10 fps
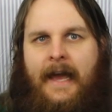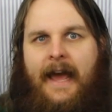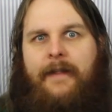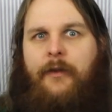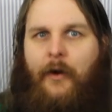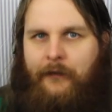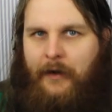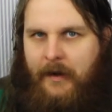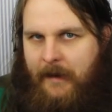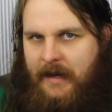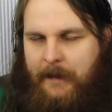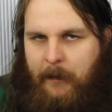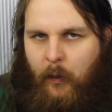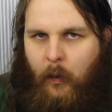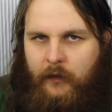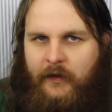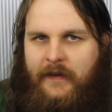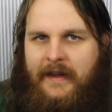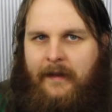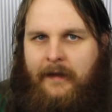And not very many people wanted
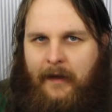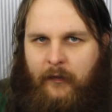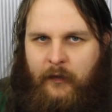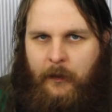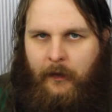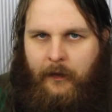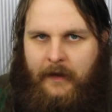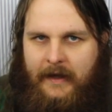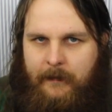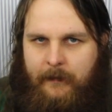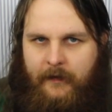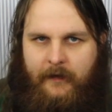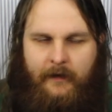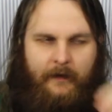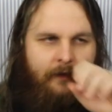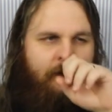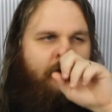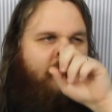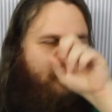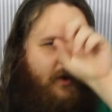the incestuous themes.
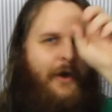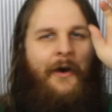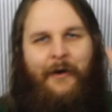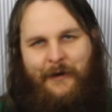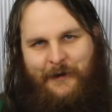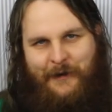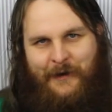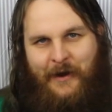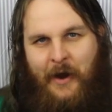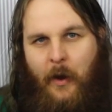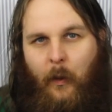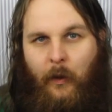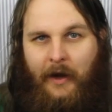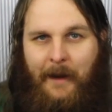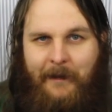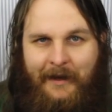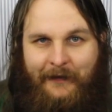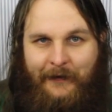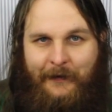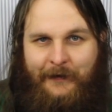So, what I'm going to
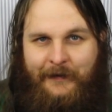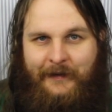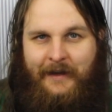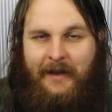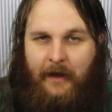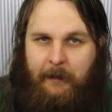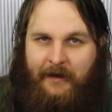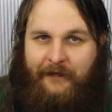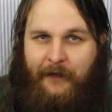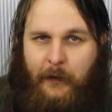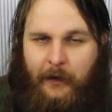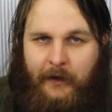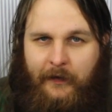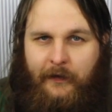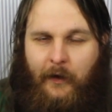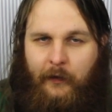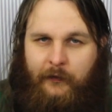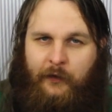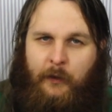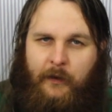do is I'm going to focus on
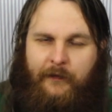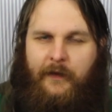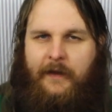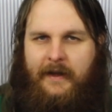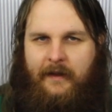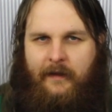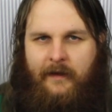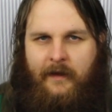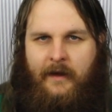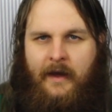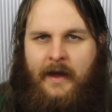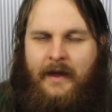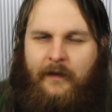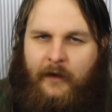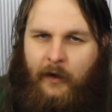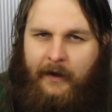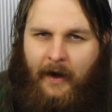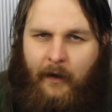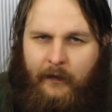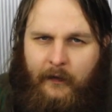two of the things. The
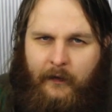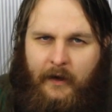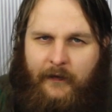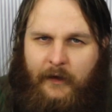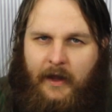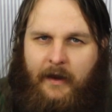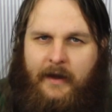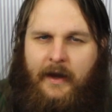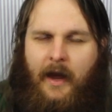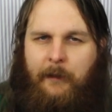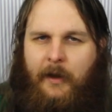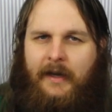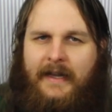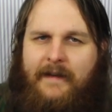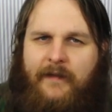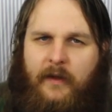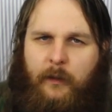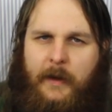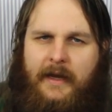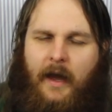character study for Claudia, I'm going to leave
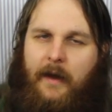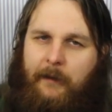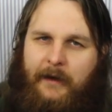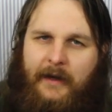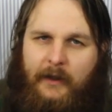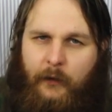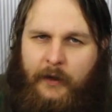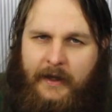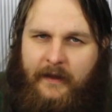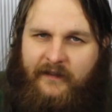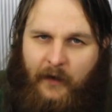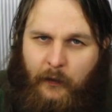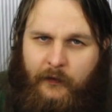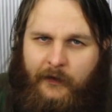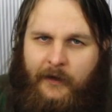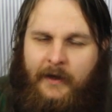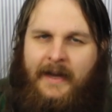this week. I'm going to include it in the vote.